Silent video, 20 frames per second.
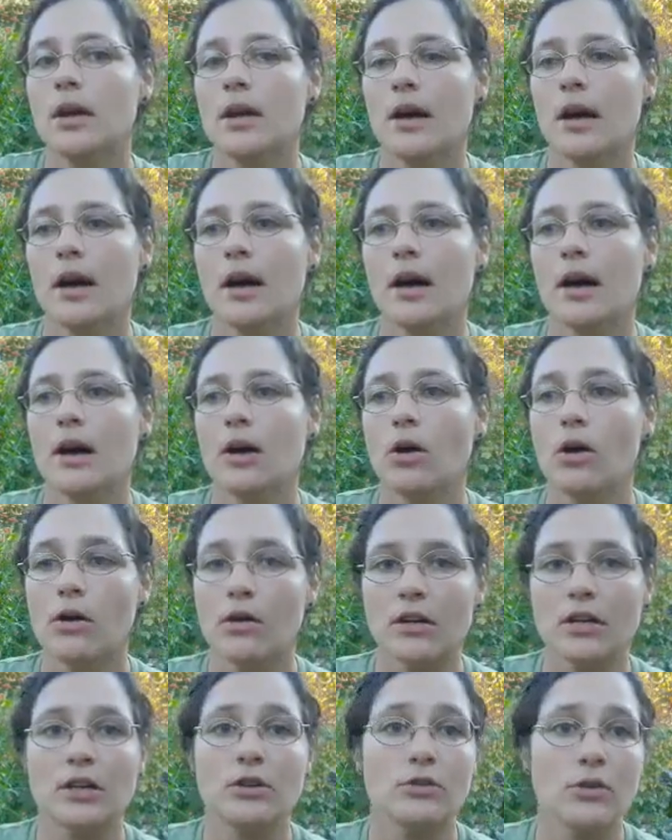
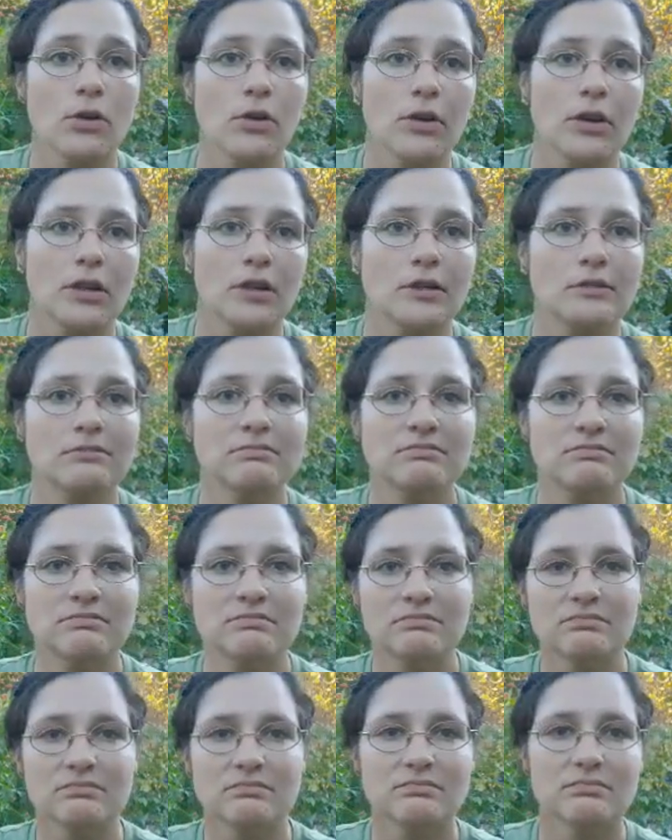already growing
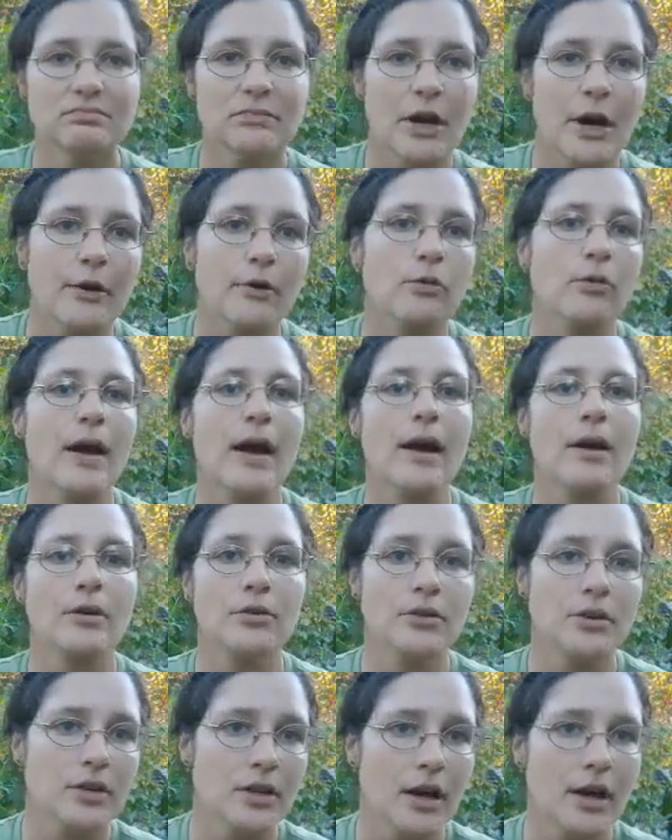
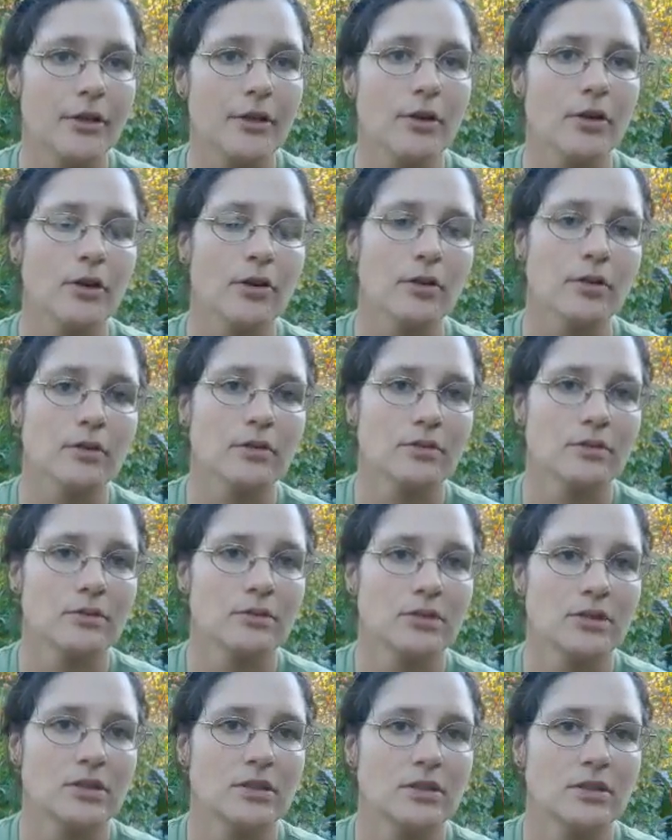around other
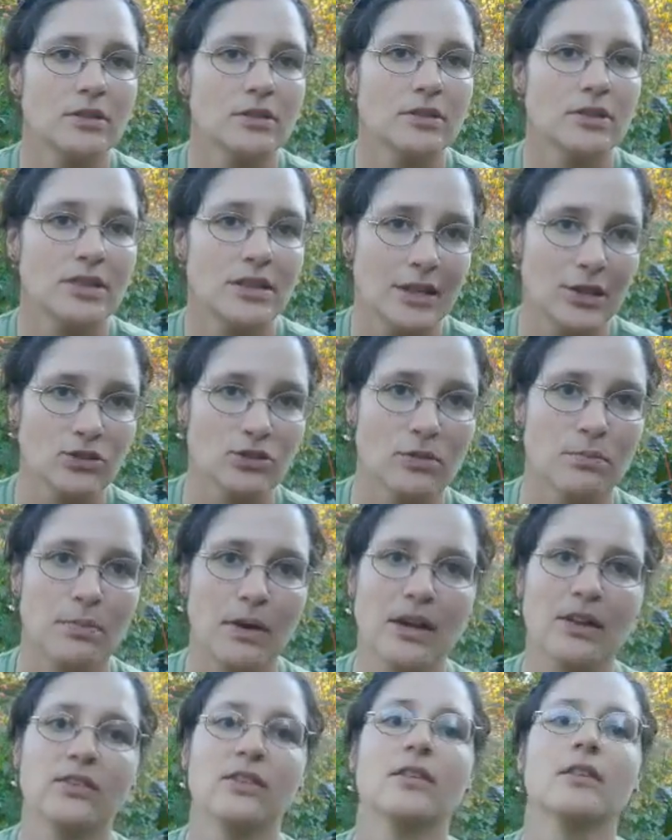detention
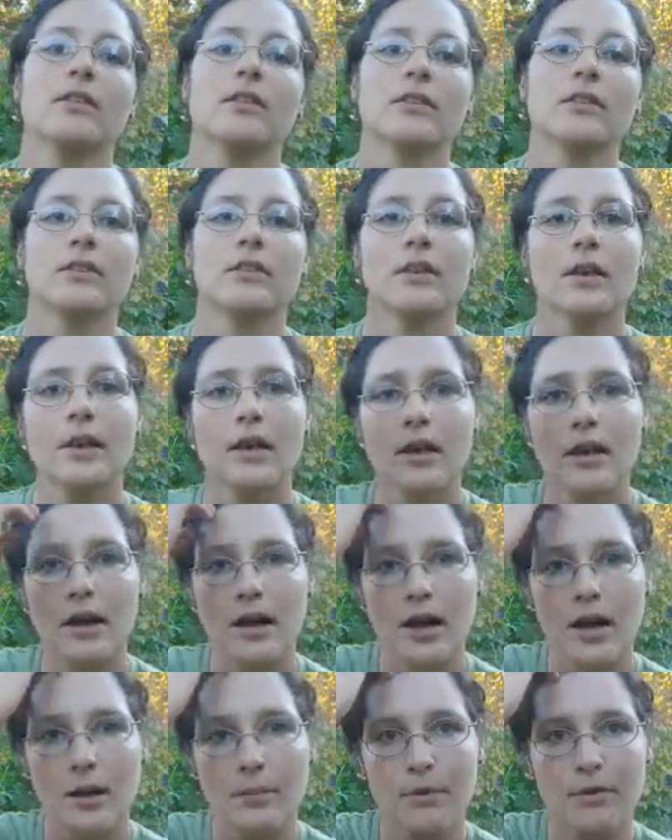basins
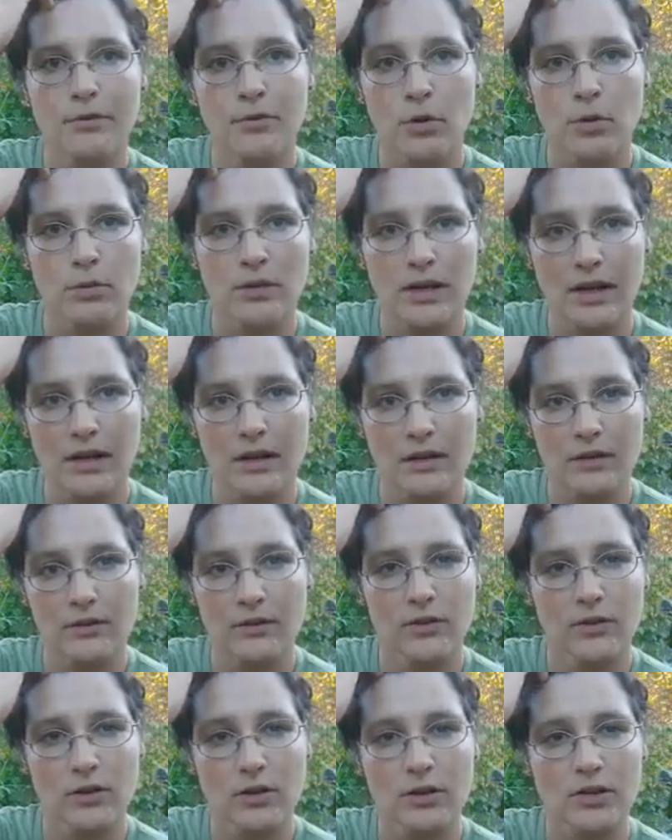before we kind of
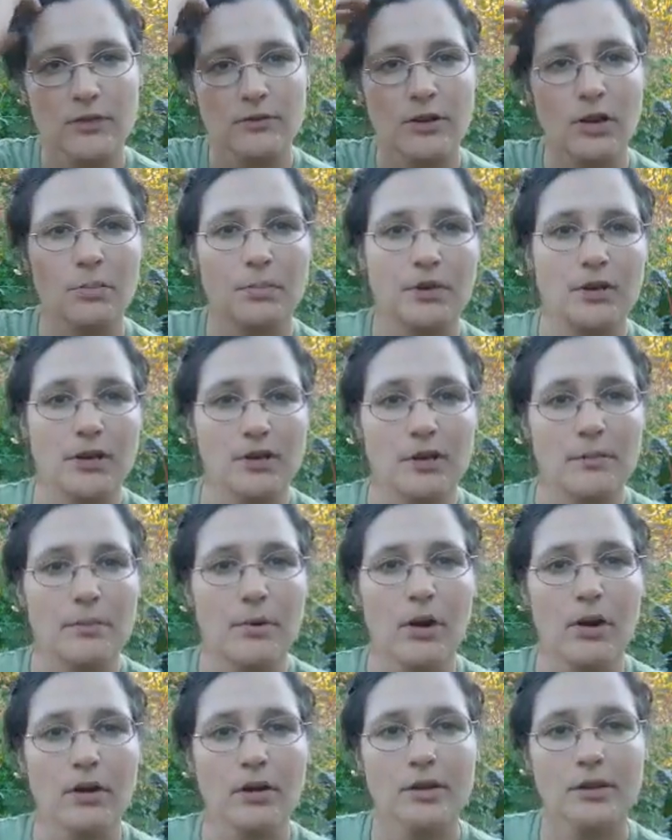started developing the
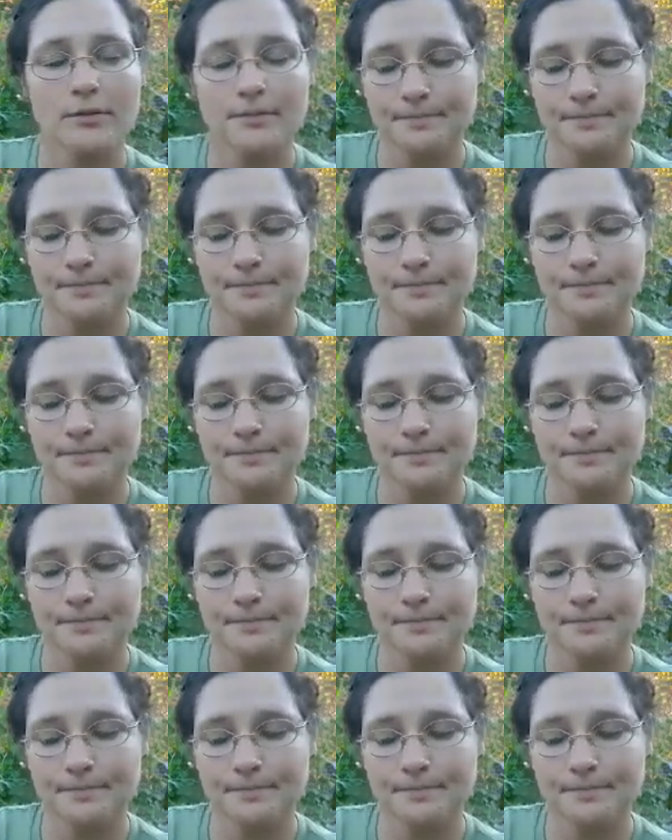park.